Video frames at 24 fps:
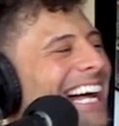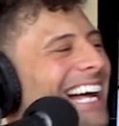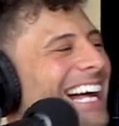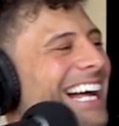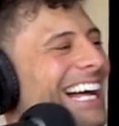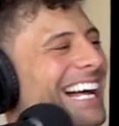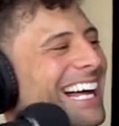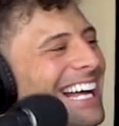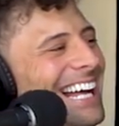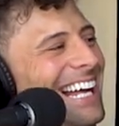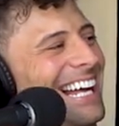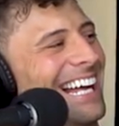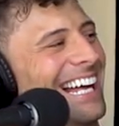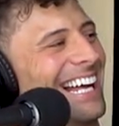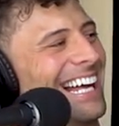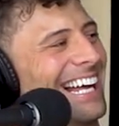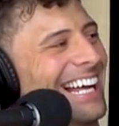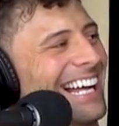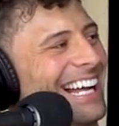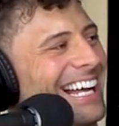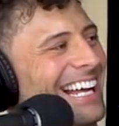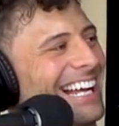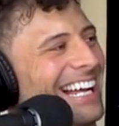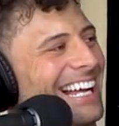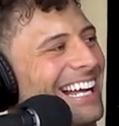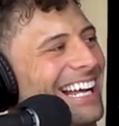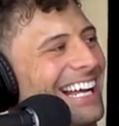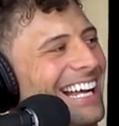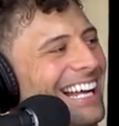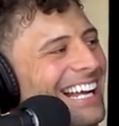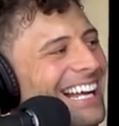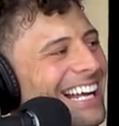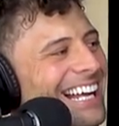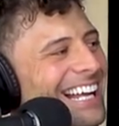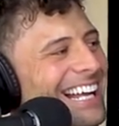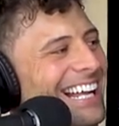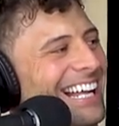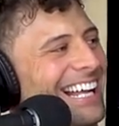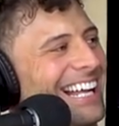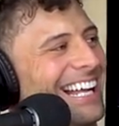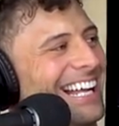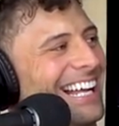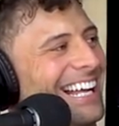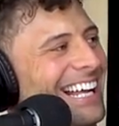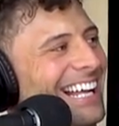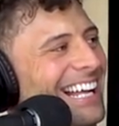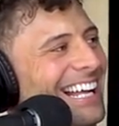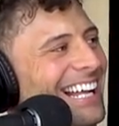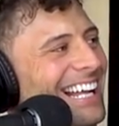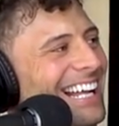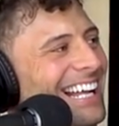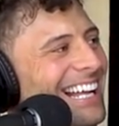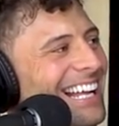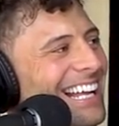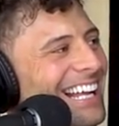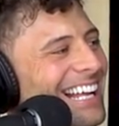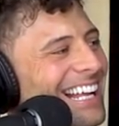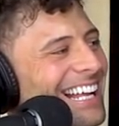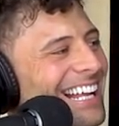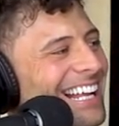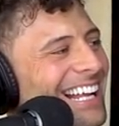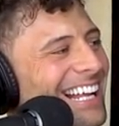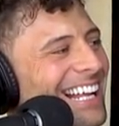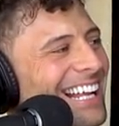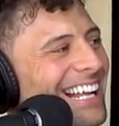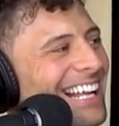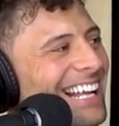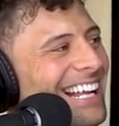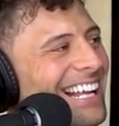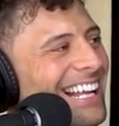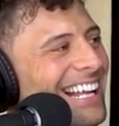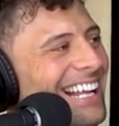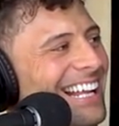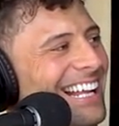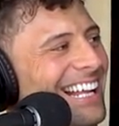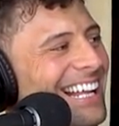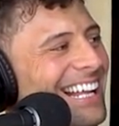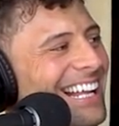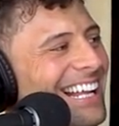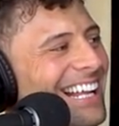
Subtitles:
(not speaking)